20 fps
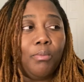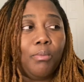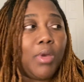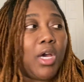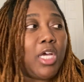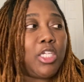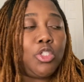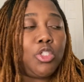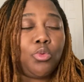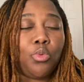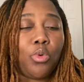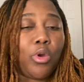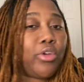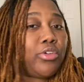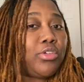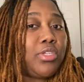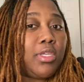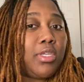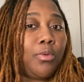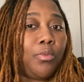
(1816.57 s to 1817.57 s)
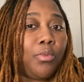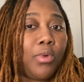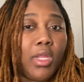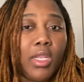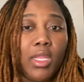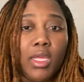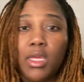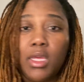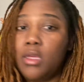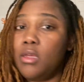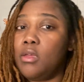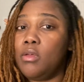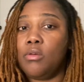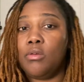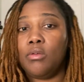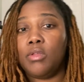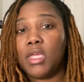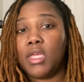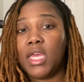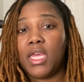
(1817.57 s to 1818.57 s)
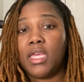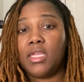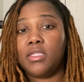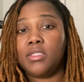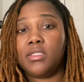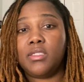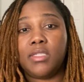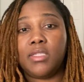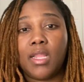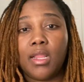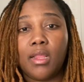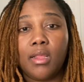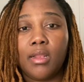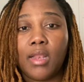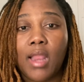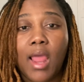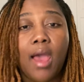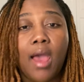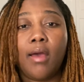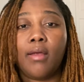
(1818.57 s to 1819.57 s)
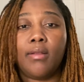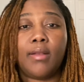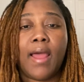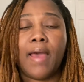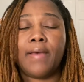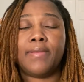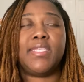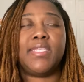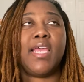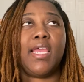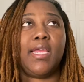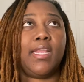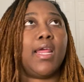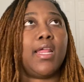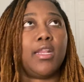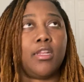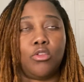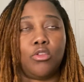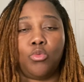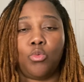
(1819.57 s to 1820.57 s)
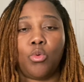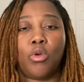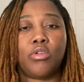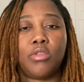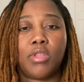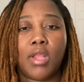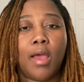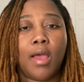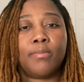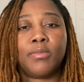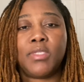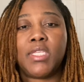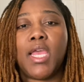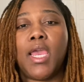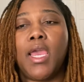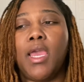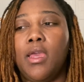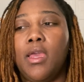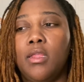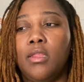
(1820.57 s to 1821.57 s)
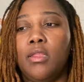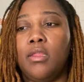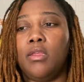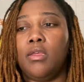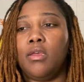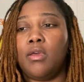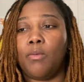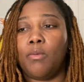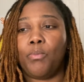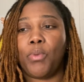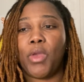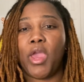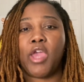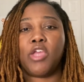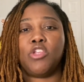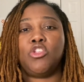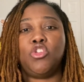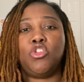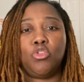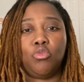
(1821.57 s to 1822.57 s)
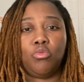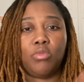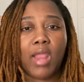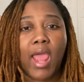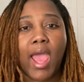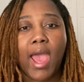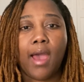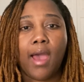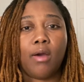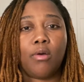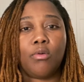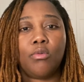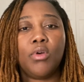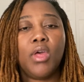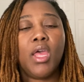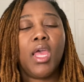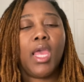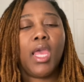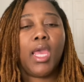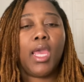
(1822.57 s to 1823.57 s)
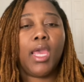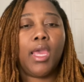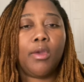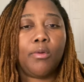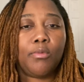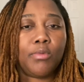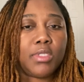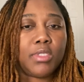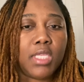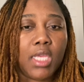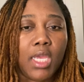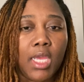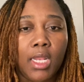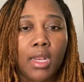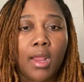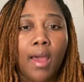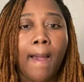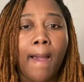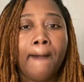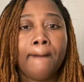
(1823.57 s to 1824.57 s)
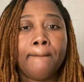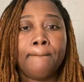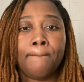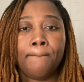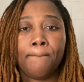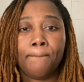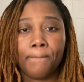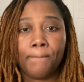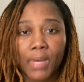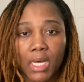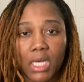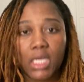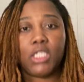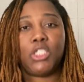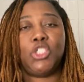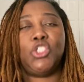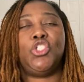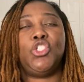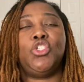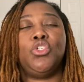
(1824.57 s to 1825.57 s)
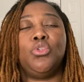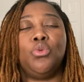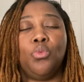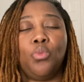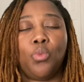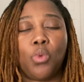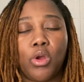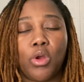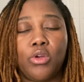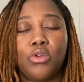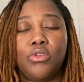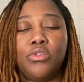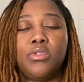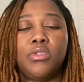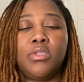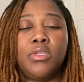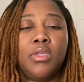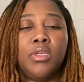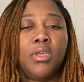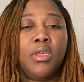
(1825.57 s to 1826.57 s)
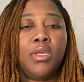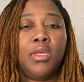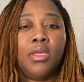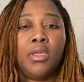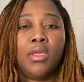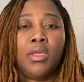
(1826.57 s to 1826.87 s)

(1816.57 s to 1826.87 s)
much worse than what it is now. I'm not saying that it's worse now. I'm saying compared to now, it was in a much worse